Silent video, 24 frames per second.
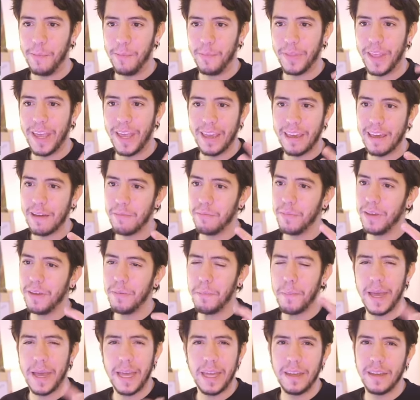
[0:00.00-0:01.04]
They can be
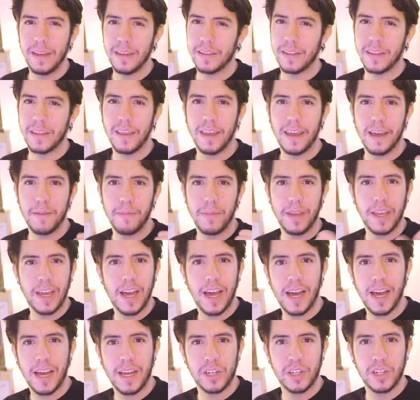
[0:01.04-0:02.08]
baked, they can be
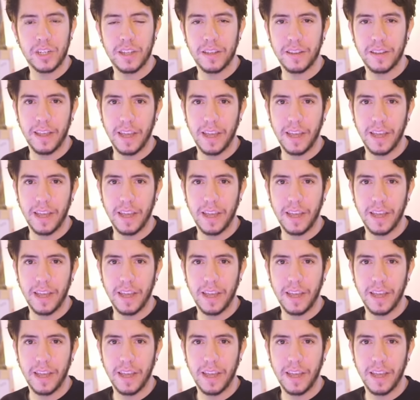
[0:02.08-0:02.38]
cached,